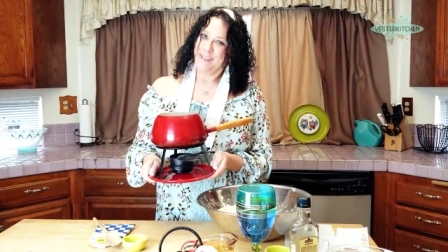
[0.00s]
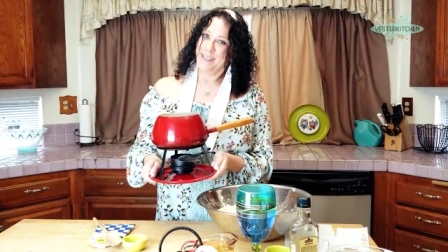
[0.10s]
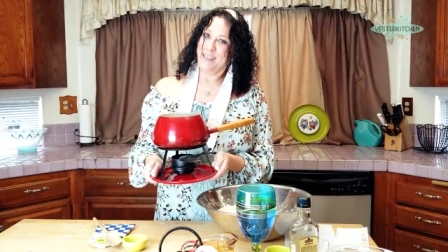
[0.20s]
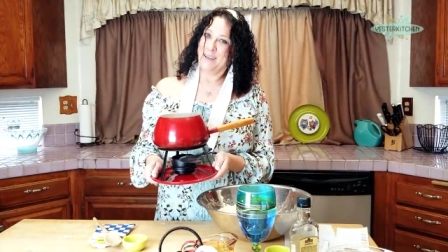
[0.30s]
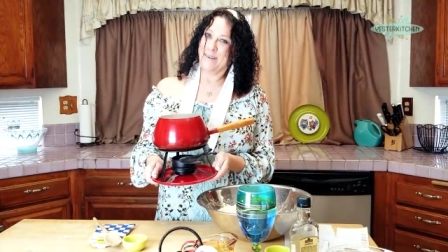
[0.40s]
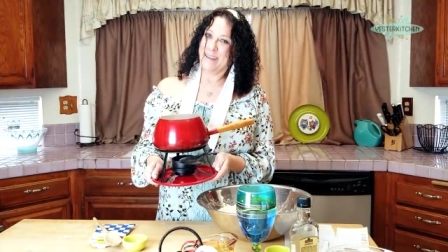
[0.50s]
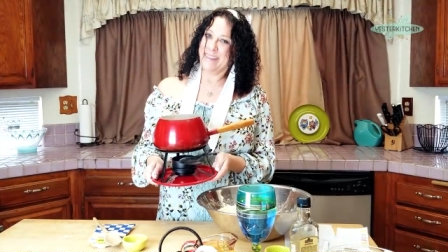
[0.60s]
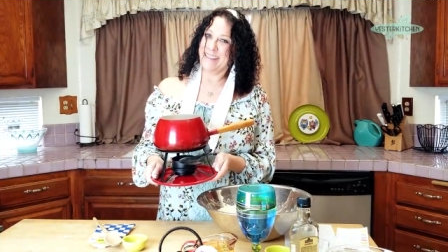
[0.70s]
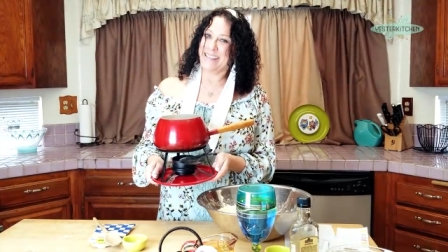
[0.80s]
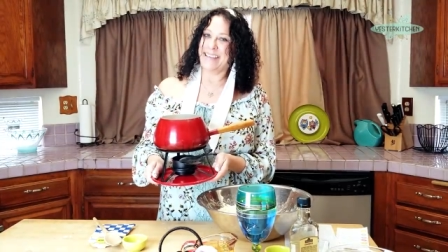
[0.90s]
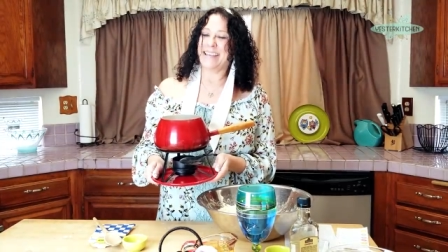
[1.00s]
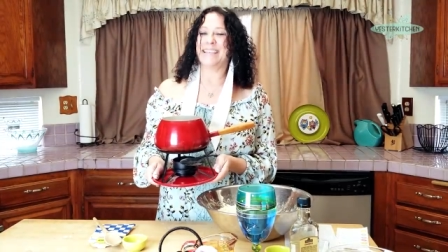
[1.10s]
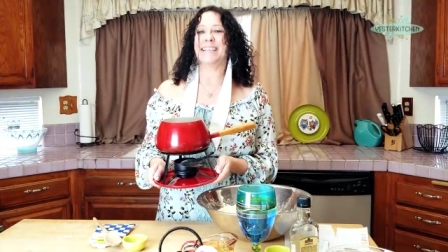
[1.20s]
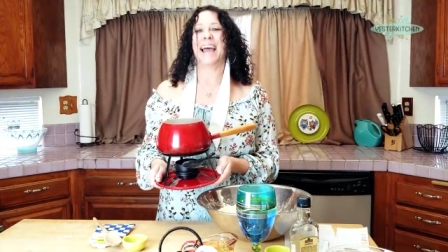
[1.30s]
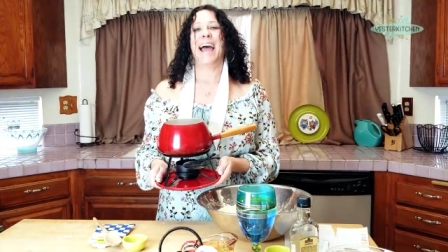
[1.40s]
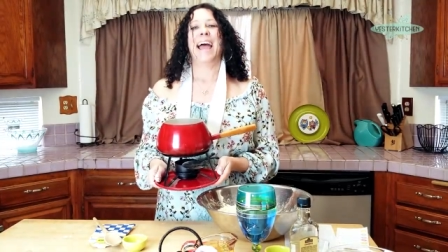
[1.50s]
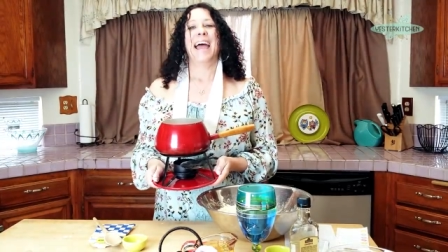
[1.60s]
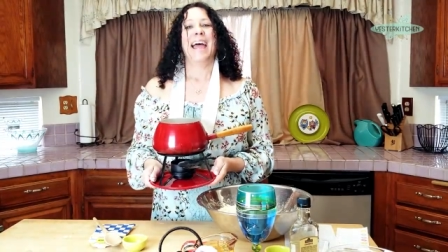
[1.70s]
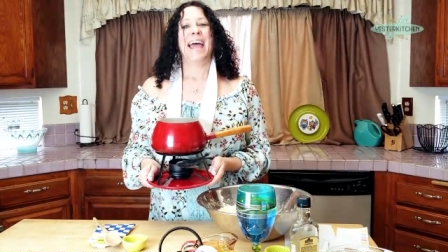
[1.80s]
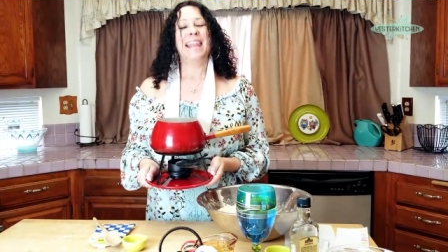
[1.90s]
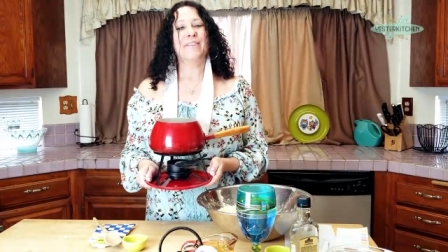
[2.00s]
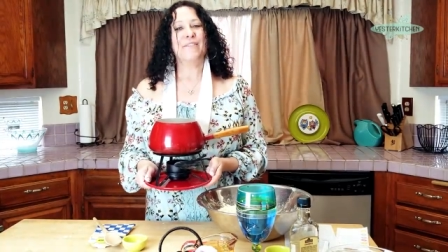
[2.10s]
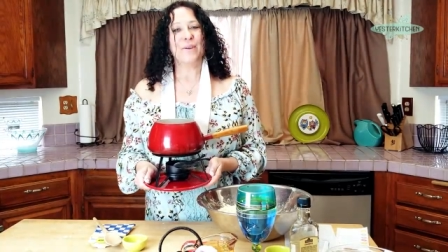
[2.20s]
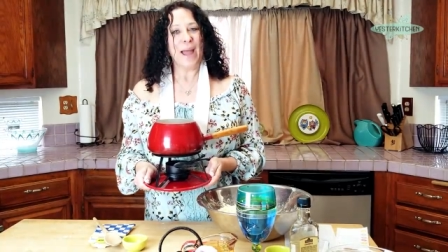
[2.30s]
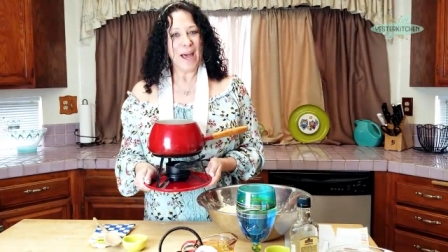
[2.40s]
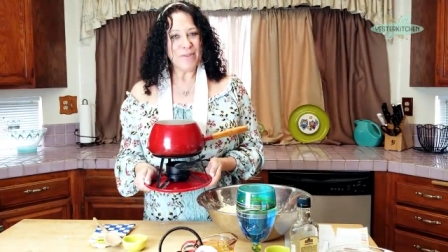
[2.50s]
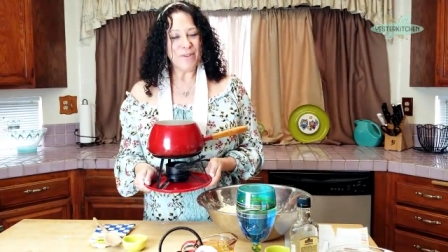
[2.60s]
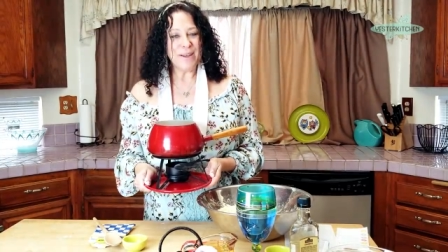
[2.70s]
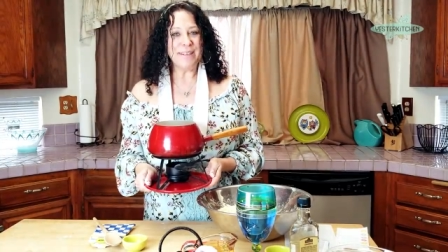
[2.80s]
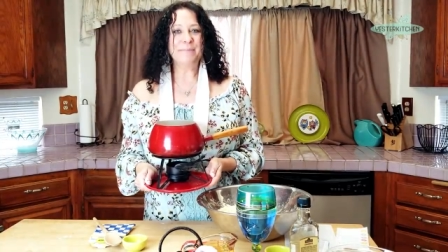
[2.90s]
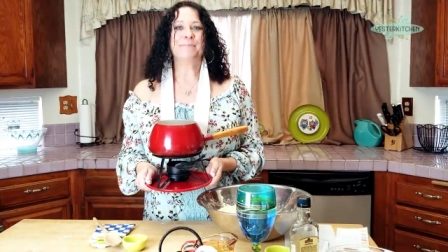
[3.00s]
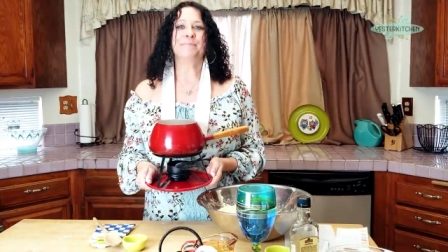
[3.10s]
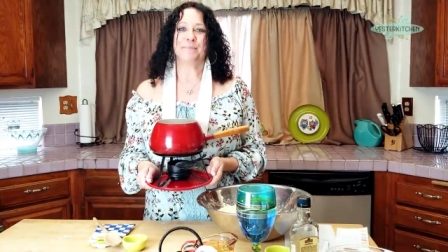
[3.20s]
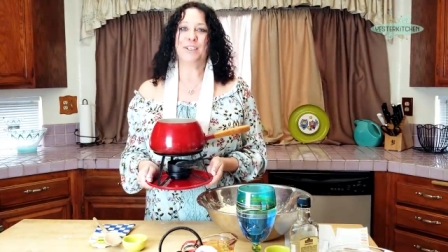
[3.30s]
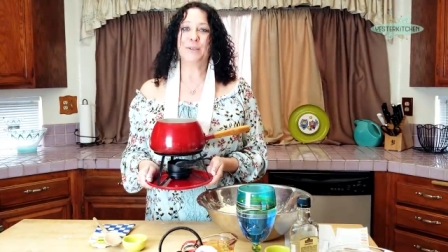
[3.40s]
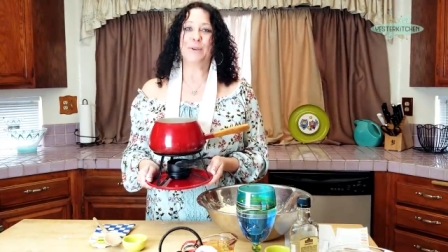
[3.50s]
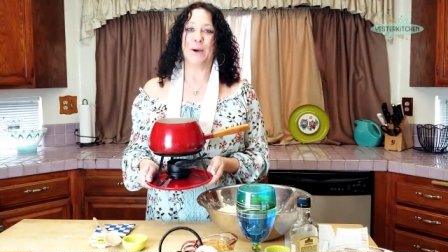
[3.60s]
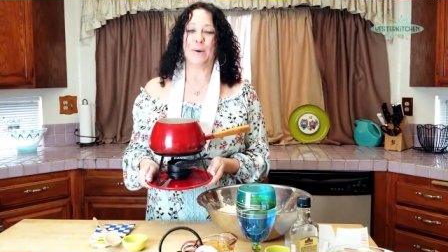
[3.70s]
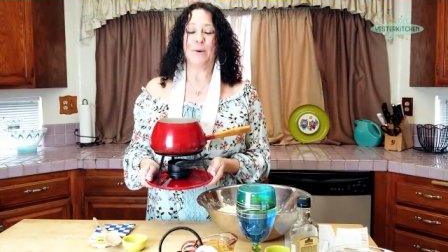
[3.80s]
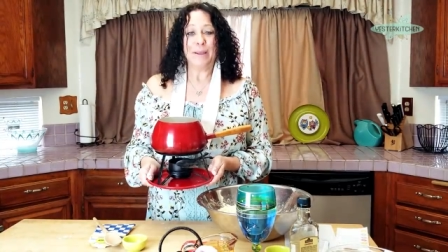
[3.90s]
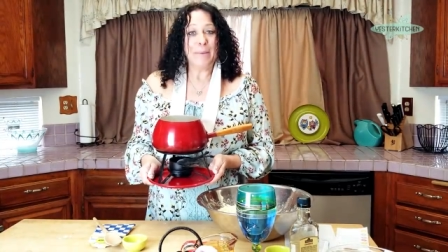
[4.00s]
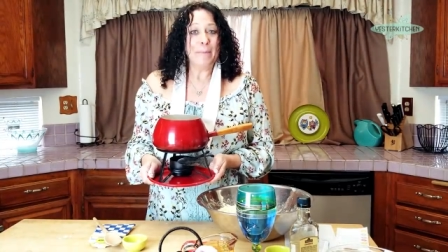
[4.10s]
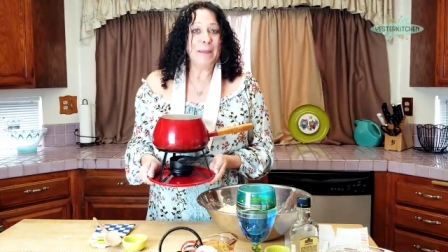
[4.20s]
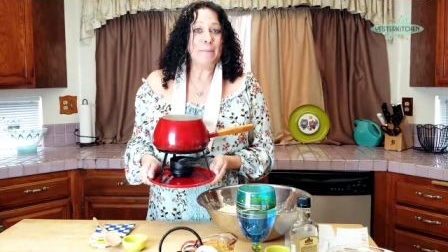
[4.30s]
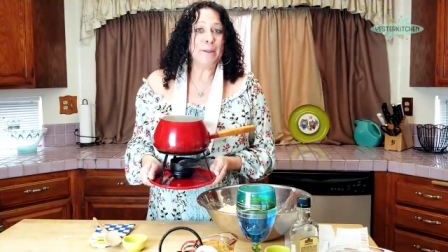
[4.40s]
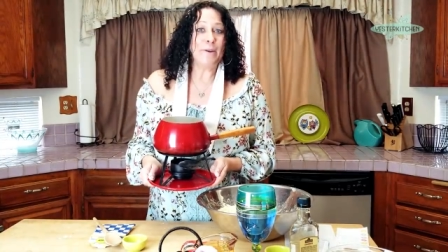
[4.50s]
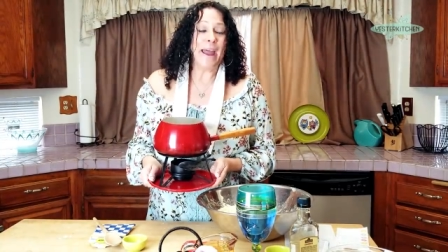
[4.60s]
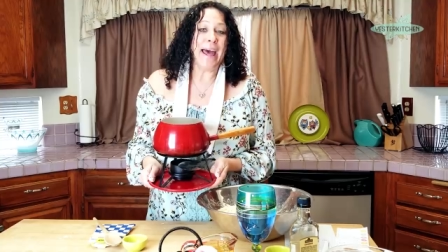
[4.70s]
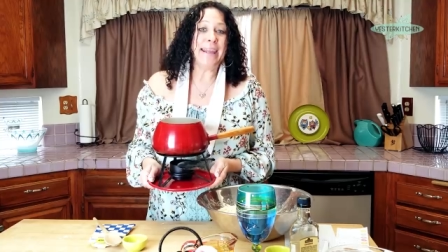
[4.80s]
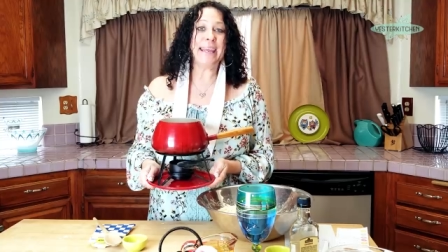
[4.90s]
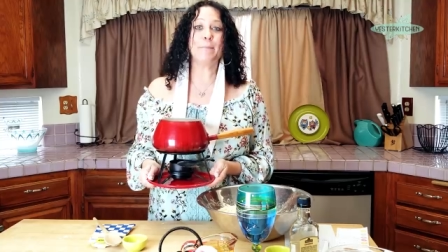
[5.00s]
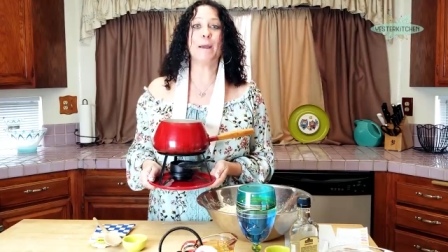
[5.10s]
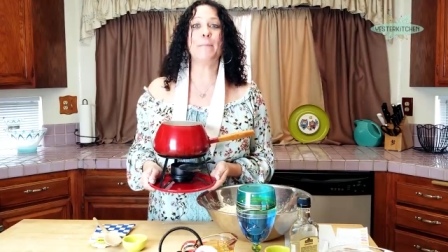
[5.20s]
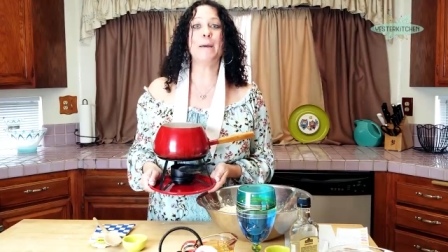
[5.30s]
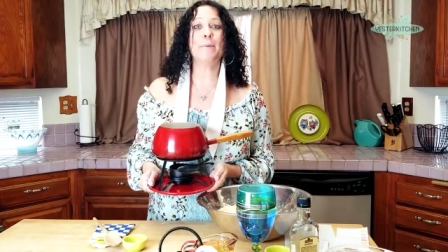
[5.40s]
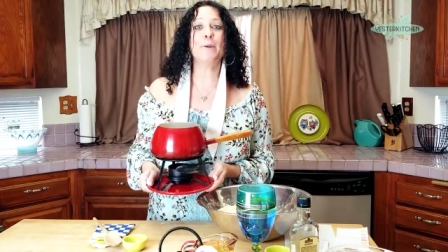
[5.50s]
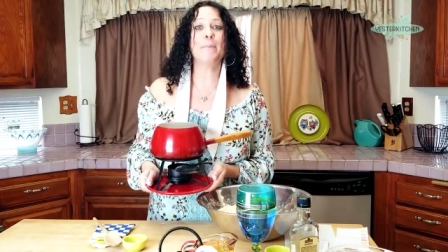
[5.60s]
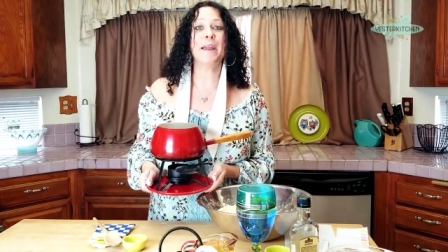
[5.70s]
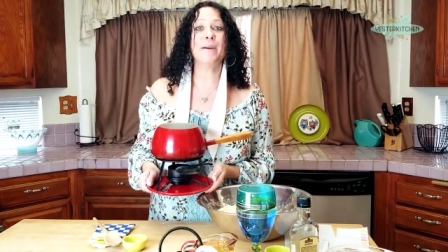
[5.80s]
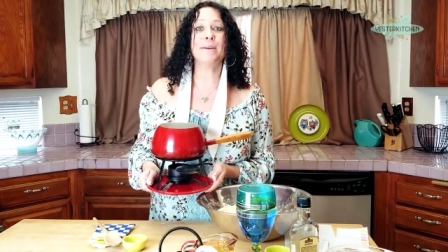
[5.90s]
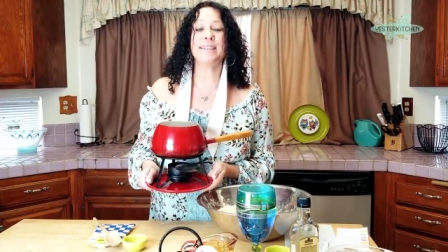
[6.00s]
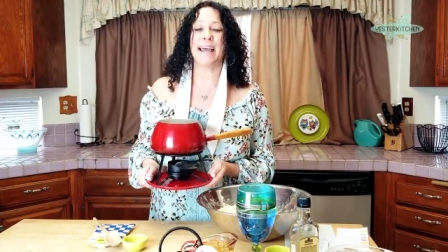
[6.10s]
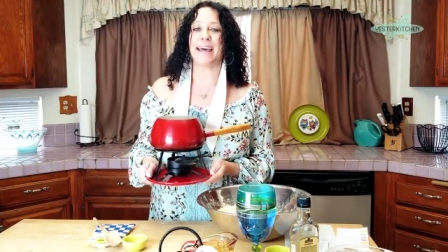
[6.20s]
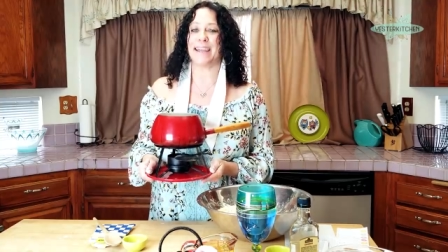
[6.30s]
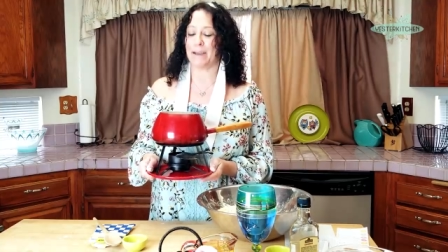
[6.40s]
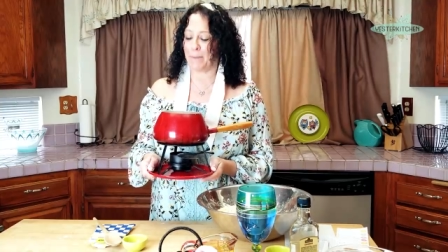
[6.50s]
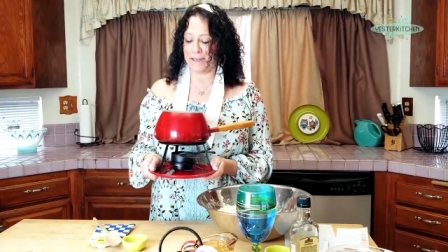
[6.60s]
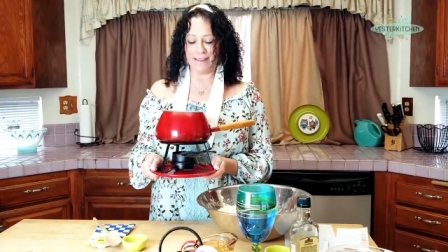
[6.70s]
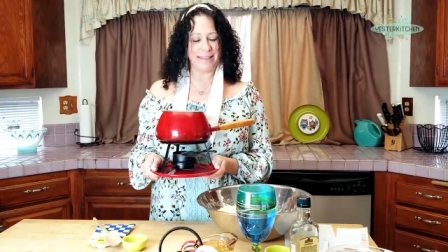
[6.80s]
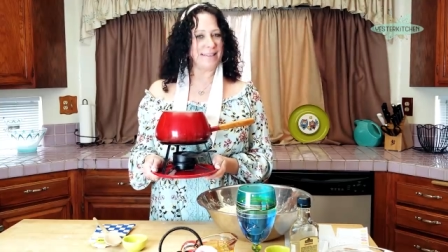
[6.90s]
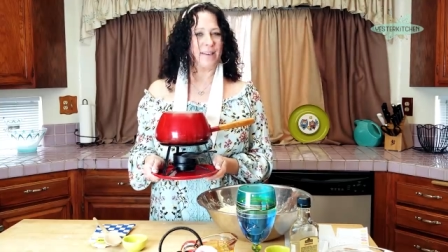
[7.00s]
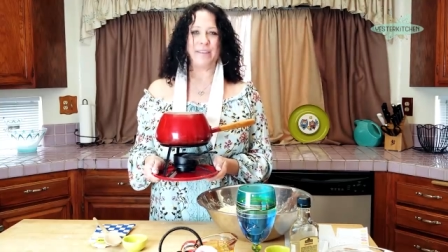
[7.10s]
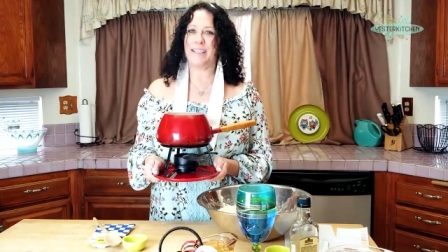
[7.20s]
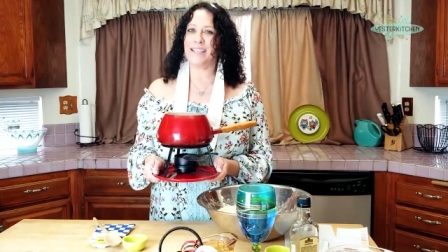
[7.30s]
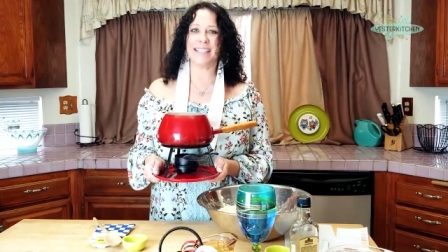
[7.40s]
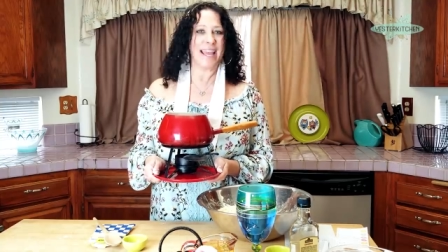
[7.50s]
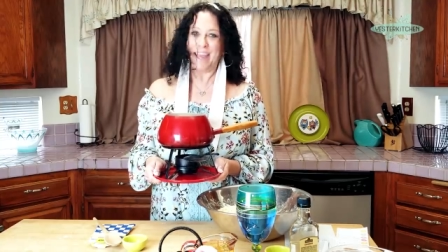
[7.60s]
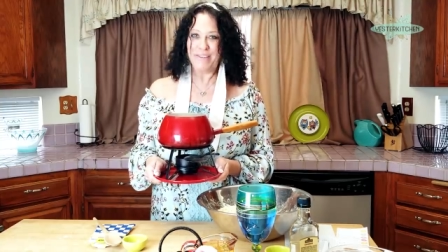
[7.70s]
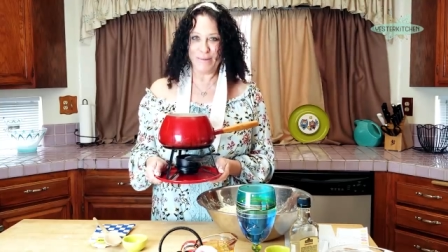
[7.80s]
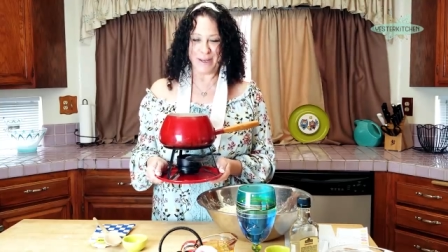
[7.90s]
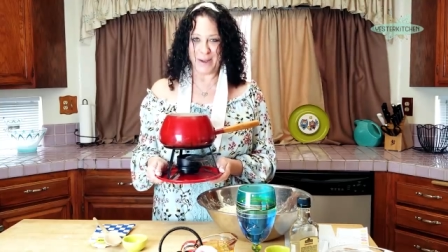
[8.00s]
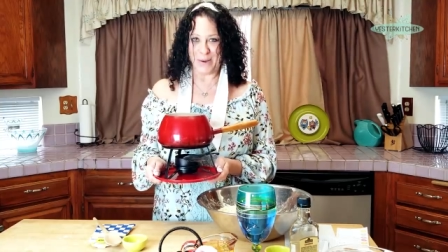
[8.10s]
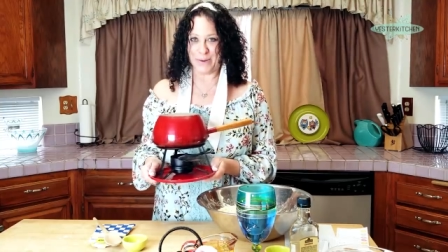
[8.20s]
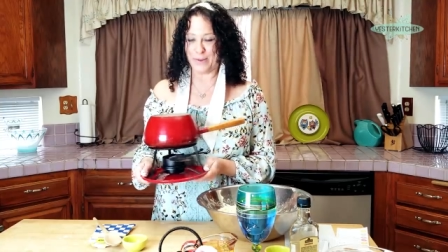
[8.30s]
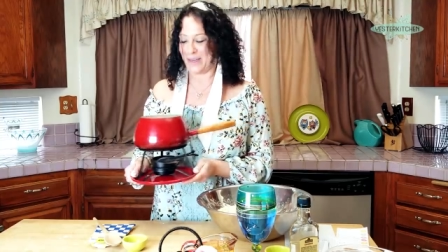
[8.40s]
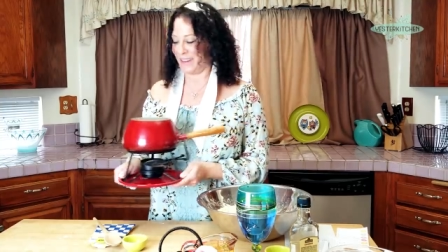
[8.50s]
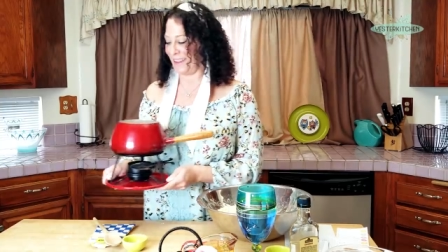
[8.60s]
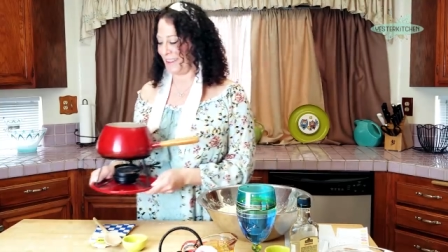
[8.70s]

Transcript: you know what this is. And if you have one, you know. It might be up in your attic, it might be up in your parents' attic, but in the 70s, everybody owned one of